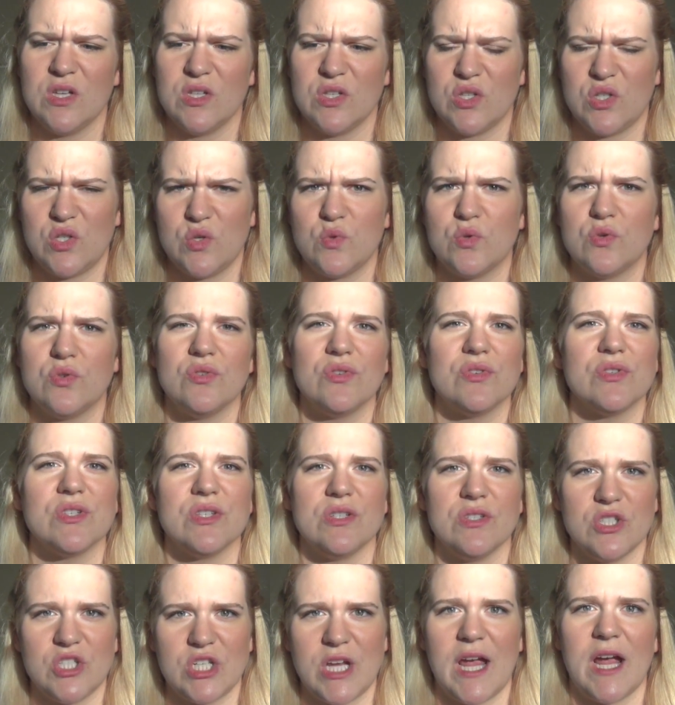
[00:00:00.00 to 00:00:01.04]

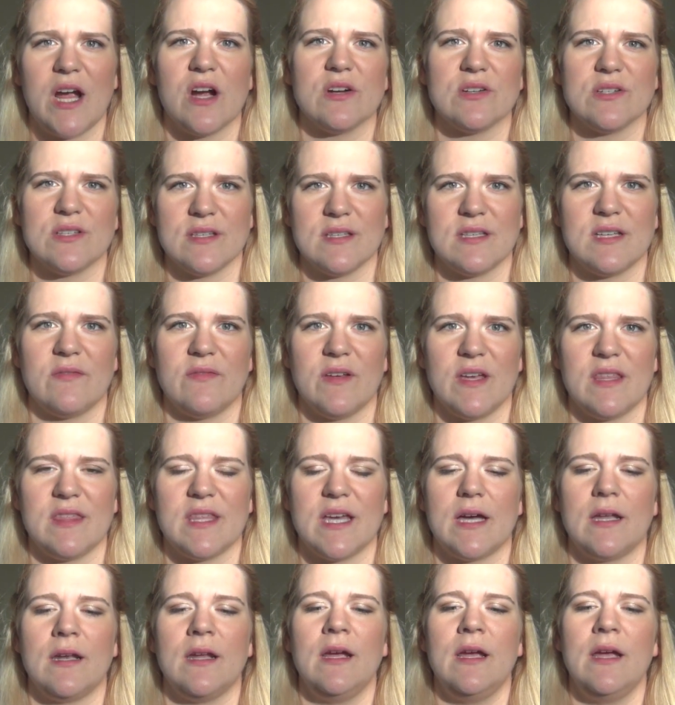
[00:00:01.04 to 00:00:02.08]
stools and chairs and stuff like
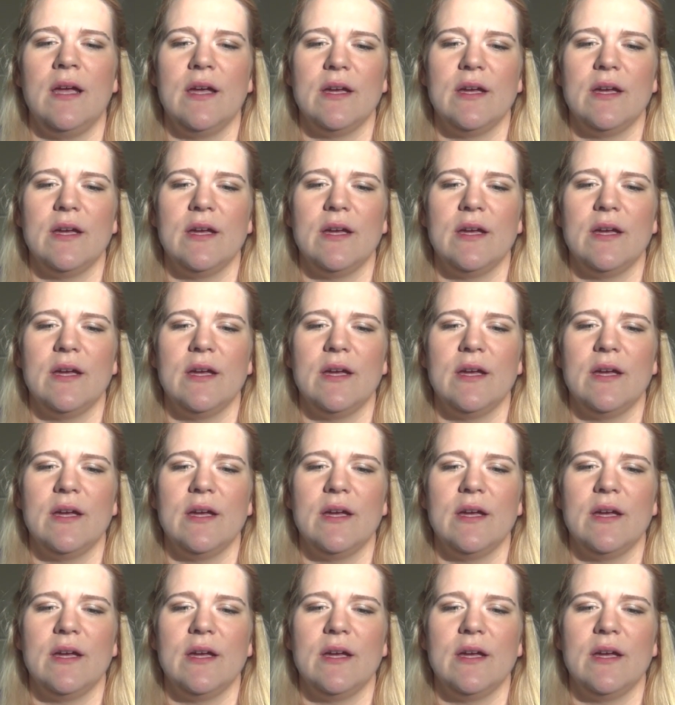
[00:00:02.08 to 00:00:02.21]
that.